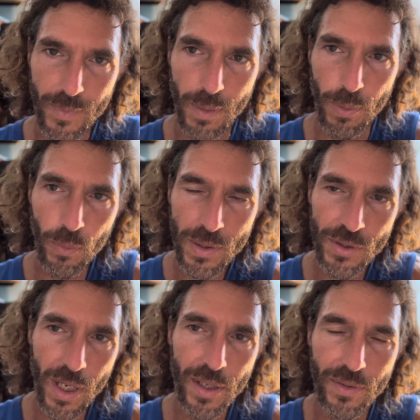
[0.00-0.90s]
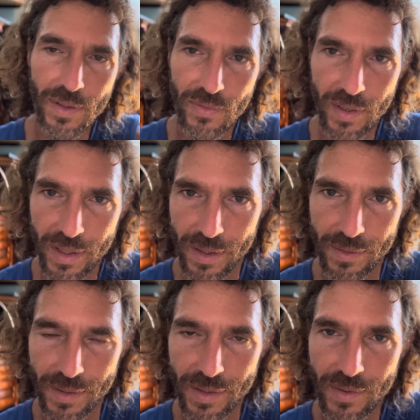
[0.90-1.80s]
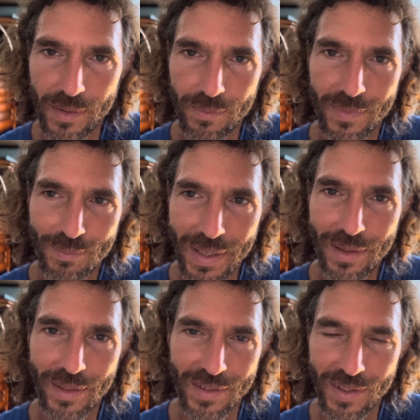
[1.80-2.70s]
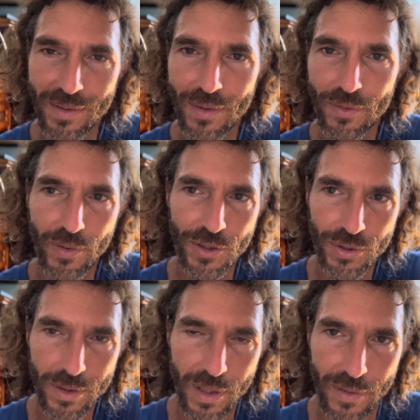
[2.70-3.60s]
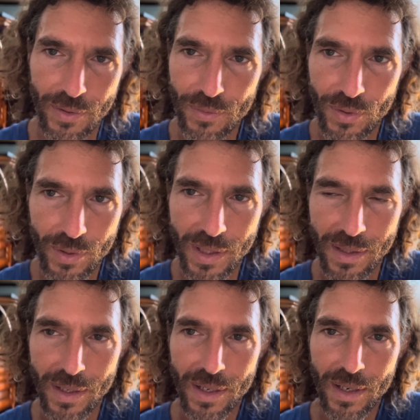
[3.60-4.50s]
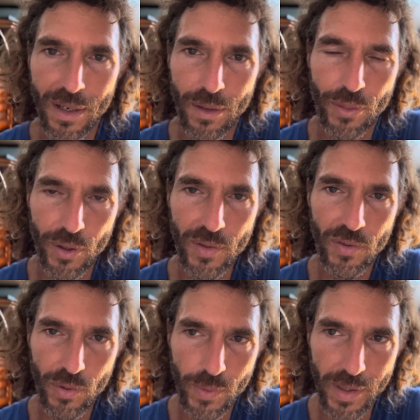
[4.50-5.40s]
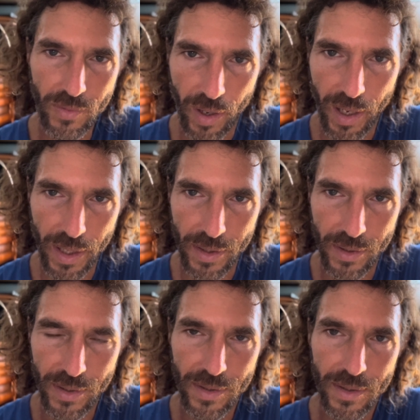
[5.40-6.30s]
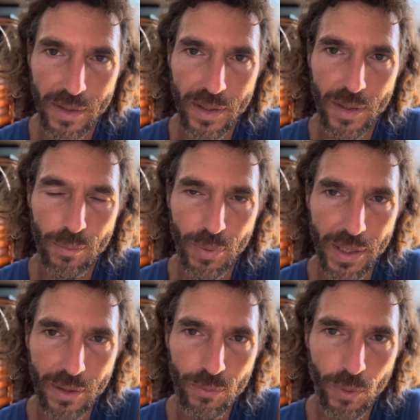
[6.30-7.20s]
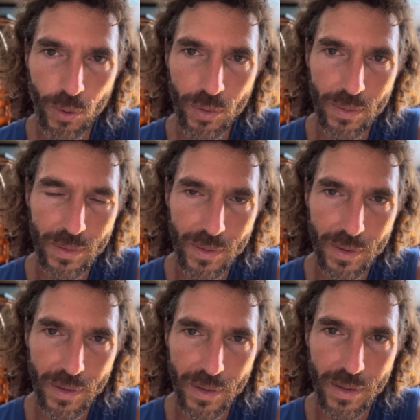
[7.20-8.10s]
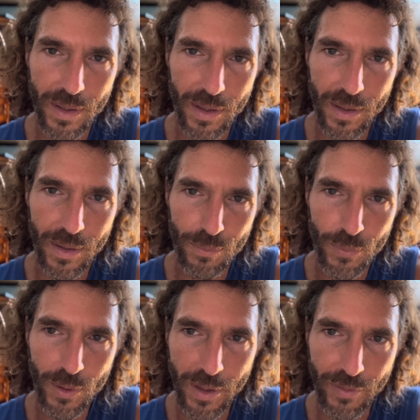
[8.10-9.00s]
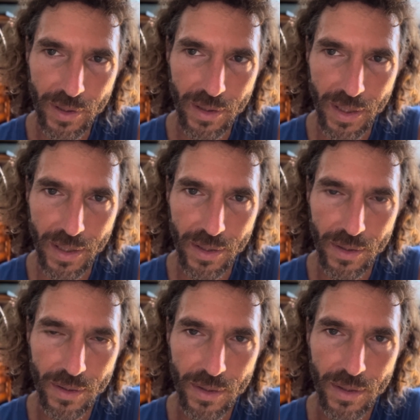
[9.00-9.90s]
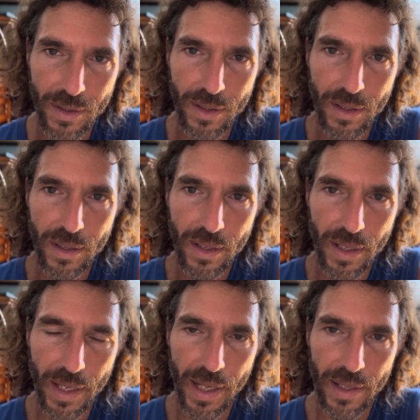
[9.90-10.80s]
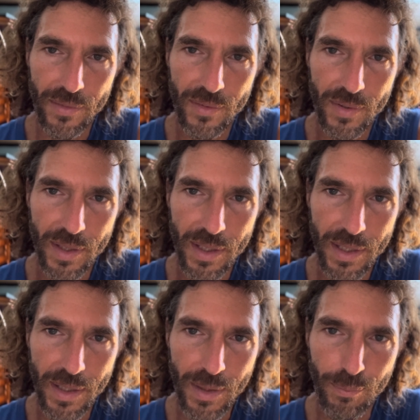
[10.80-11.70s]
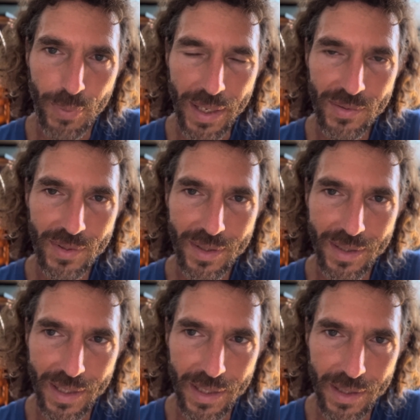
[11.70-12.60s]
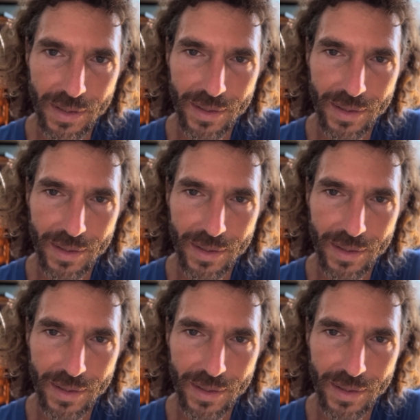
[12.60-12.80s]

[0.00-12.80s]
But what Shankara did, he did many things. He lived a very short life. He was only 32 when he died, but he wrote prolifically, and he basically